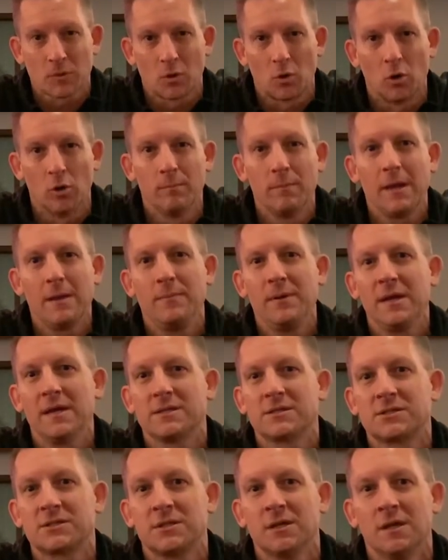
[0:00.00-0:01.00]
Or maybe
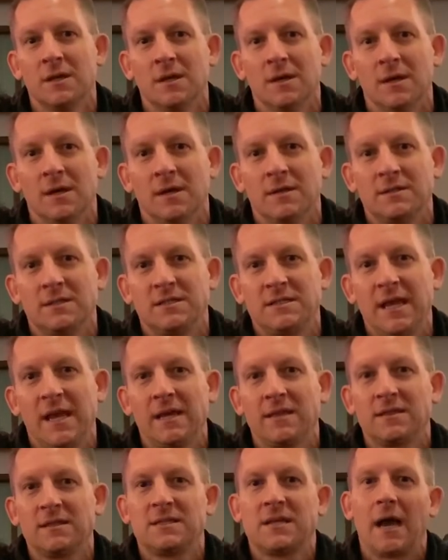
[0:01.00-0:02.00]
it's to
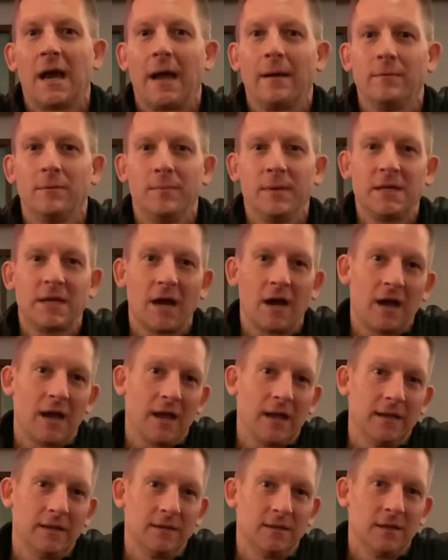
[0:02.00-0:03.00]
take the time to be
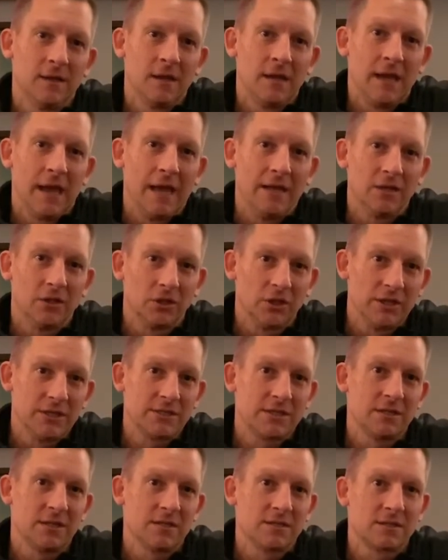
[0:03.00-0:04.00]
kind and to
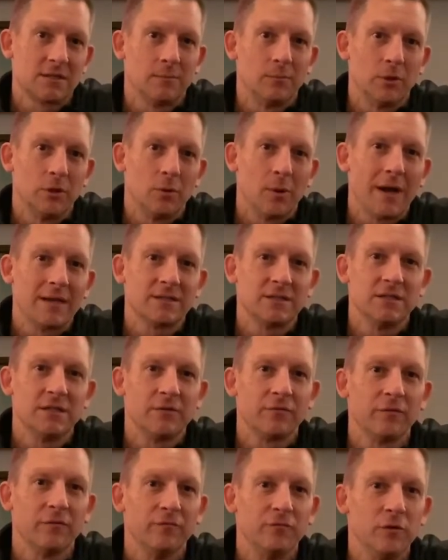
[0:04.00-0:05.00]
listen to someone who has a
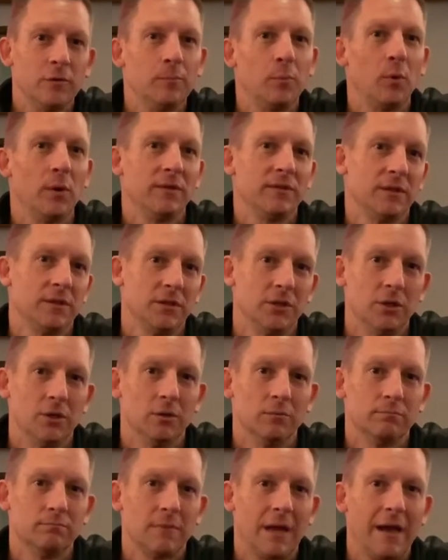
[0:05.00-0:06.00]
different viewpoint than you.
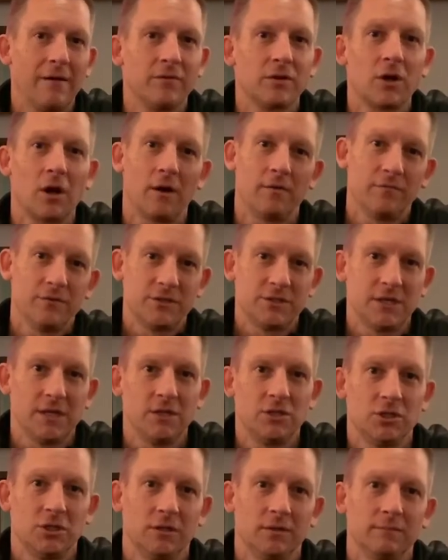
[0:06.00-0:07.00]
Have a
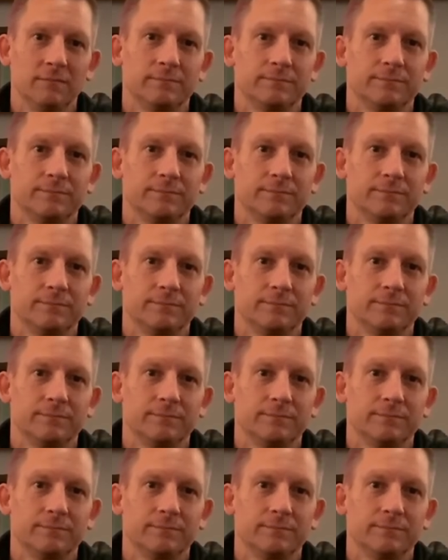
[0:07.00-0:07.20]
conversation.